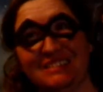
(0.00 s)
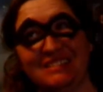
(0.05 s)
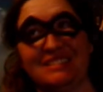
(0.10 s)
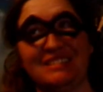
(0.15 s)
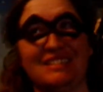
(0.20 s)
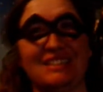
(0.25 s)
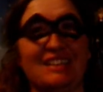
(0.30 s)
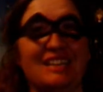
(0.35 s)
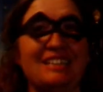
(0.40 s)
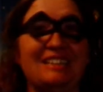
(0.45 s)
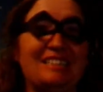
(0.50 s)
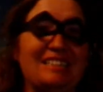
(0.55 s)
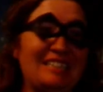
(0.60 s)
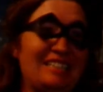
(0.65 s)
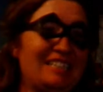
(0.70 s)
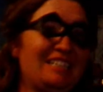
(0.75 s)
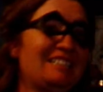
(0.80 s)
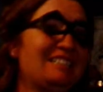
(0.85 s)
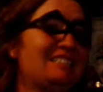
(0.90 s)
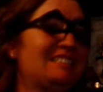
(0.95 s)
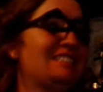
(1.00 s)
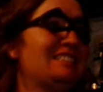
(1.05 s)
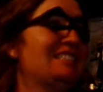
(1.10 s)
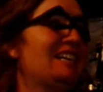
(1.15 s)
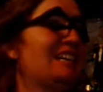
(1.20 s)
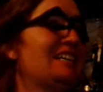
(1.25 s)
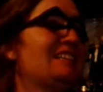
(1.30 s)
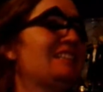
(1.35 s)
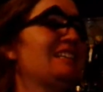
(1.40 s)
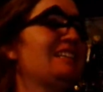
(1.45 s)
I think
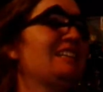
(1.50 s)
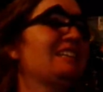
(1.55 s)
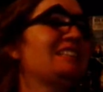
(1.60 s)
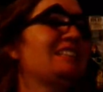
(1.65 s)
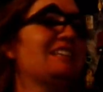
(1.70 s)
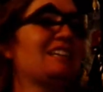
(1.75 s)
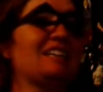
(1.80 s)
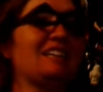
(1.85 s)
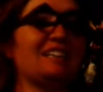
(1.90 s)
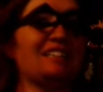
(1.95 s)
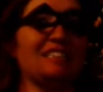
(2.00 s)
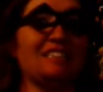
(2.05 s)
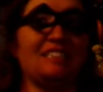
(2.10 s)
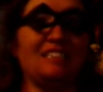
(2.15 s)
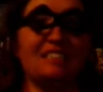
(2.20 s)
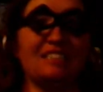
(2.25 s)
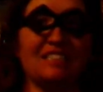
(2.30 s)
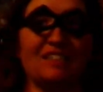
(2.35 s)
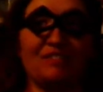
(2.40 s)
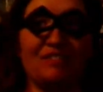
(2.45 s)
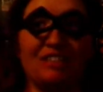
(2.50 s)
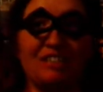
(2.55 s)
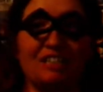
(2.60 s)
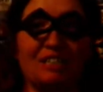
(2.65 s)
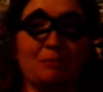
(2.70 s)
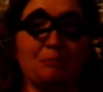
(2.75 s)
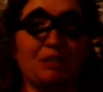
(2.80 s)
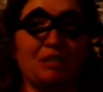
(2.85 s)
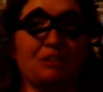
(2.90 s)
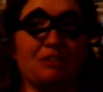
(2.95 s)
that he's definitely gotten
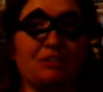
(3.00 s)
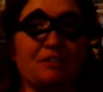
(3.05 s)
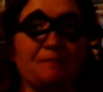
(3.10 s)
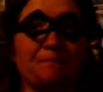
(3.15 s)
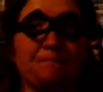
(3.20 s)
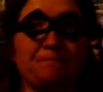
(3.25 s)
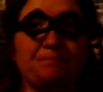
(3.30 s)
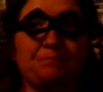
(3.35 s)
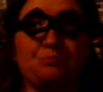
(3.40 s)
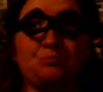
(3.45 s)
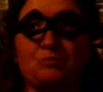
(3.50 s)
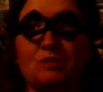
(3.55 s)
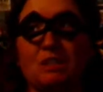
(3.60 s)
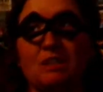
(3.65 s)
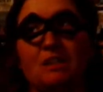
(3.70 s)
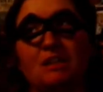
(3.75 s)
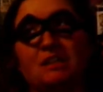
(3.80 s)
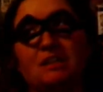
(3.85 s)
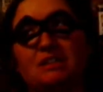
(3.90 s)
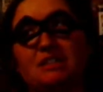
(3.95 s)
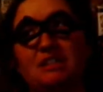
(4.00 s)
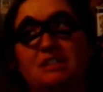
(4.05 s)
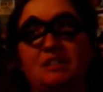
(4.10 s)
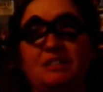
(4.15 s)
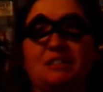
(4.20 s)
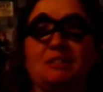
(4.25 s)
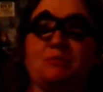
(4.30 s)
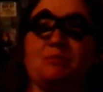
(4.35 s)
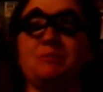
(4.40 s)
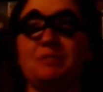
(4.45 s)
better than he did
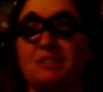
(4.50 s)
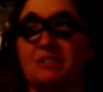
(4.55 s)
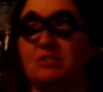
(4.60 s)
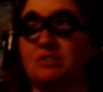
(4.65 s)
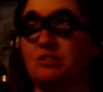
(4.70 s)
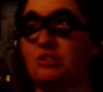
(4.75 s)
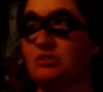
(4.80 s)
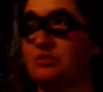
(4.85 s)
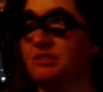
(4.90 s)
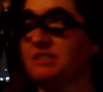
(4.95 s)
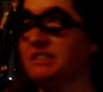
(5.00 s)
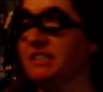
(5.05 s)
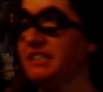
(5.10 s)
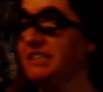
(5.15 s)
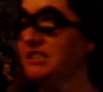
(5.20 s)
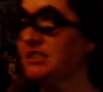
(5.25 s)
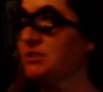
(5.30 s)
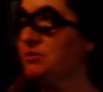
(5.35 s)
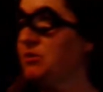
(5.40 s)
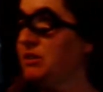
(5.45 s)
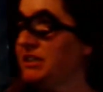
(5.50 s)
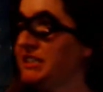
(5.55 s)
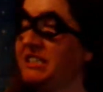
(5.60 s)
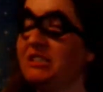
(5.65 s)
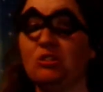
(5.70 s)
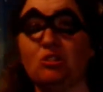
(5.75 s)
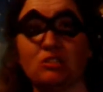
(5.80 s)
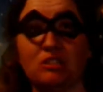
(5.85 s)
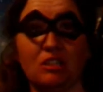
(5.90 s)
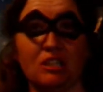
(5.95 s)
when he was in Suicide Squad. He
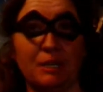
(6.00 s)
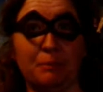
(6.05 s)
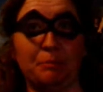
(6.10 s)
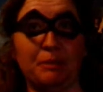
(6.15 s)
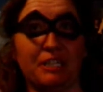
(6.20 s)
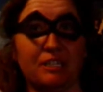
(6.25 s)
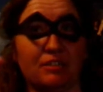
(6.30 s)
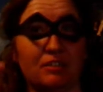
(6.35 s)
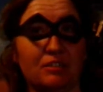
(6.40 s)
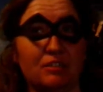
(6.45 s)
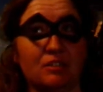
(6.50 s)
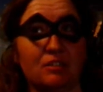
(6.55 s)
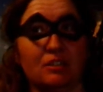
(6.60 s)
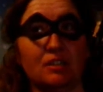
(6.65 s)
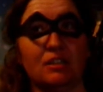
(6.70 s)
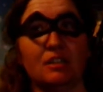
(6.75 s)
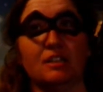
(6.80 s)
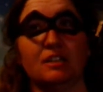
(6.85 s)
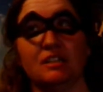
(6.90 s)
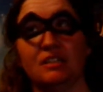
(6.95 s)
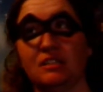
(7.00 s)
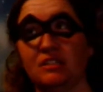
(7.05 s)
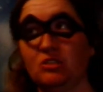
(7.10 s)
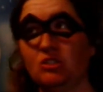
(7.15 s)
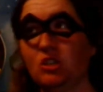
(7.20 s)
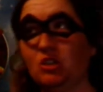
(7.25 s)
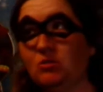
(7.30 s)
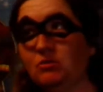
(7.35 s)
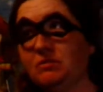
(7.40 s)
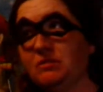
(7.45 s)
looks a lot better.
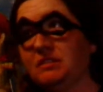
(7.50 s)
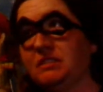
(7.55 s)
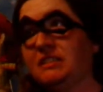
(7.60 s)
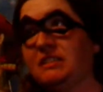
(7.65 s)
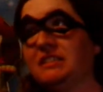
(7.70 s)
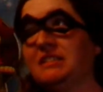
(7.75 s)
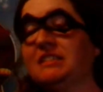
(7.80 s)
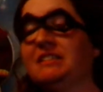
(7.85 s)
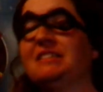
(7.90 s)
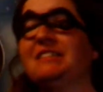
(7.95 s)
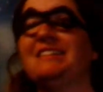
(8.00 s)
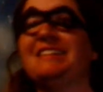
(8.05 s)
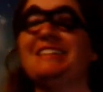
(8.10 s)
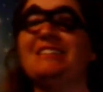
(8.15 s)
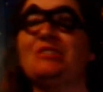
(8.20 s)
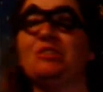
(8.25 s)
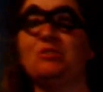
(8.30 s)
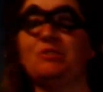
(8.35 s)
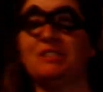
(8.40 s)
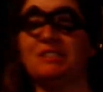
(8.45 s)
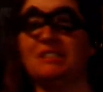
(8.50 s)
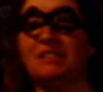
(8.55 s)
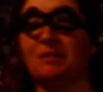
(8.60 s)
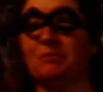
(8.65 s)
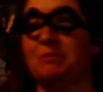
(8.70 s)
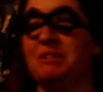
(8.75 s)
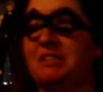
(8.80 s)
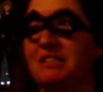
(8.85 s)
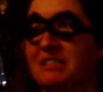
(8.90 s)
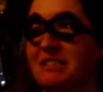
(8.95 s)
Nope, I know because
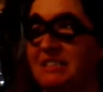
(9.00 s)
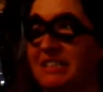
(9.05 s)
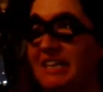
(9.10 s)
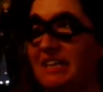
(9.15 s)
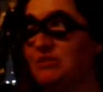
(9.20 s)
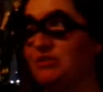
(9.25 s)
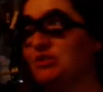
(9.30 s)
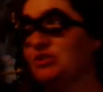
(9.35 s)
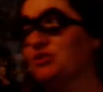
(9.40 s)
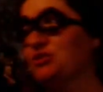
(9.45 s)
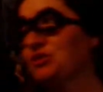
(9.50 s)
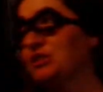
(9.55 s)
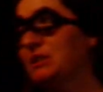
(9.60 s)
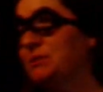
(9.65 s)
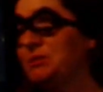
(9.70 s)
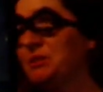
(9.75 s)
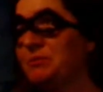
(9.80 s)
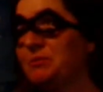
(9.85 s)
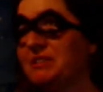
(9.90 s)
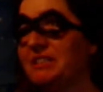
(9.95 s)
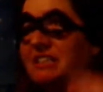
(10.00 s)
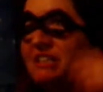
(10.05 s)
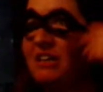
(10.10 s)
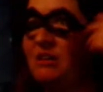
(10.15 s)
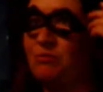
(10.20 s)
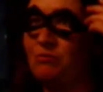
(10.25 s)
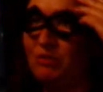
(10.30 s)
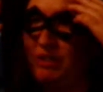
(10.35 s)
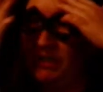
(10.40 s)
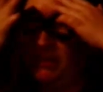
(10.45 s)
his tattoos are covered up and they got
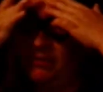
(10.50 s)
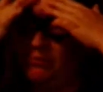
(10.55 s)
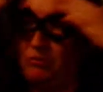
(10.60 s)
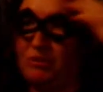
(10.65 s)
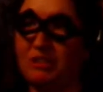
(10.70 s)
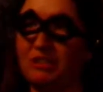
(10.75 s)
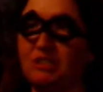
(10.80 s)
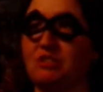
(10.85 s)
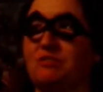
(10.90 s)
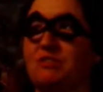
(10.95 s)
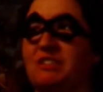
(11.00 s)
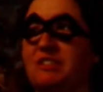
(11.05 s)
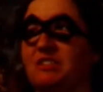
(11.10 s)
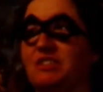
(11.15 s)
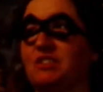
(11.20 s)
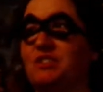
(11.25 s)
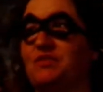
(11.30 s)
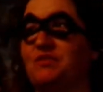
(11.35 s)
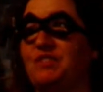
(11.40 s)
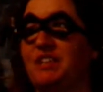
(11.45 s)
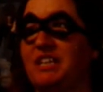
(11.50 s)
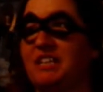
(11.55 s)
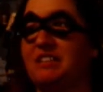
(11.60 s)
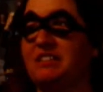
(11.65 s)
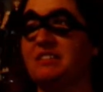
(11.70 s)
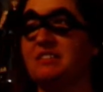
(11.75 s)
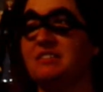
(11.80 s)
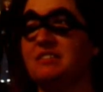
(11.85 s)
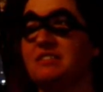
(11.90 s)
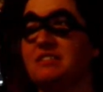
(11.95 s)
rid of the ones that are on his face.
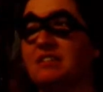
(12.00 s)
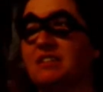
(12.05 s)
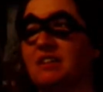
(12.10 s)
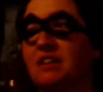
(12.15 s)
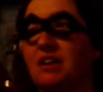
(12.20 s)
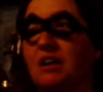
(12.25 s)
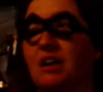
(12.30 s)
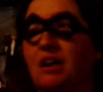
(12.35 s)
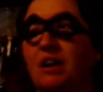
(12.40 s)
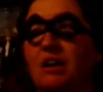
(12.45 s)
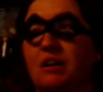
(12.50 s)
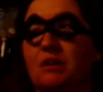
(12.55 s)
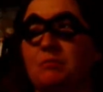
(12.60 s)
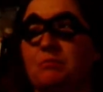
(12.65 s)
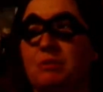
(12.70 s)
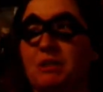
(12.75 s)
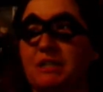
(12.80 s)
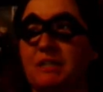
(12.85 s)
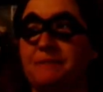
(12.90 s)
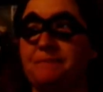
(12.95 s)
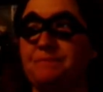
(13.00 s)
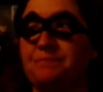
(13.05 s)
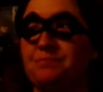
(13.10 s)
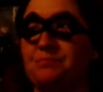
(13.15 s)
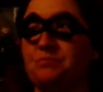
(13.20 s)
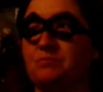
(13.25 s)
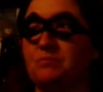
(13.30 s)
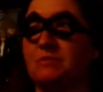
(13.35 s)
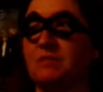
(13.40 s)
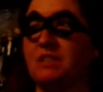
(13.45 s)

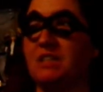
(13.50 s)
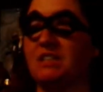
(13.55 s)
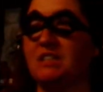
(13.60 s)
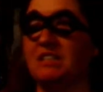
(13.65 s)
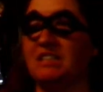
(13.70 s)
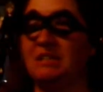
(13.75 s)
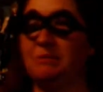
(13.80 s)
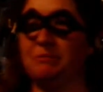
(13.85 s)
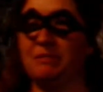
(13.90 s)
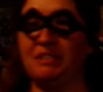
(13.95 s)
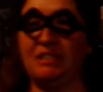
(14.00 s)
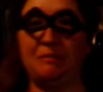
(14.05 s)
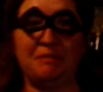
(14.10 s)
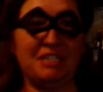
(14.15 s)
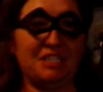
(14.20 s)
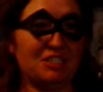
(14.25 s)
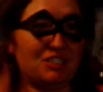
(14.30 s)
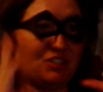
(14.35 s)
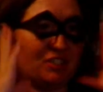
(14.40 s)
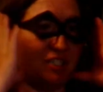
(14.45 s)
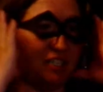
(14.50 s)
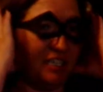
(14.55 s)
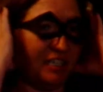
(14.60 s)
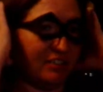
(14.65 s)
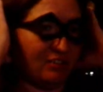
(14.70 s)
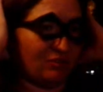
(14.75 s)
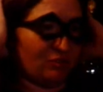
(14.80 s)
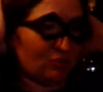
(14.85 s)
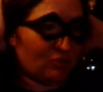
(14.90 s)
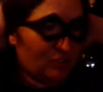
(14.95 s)
They made his hair
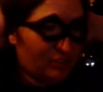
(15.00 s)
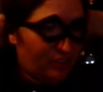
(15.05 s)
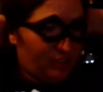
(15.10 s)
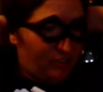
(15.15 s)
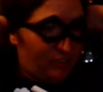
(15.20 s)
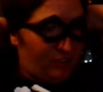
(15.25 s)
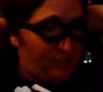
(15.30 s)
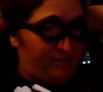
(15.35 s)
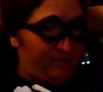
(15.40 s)
longer.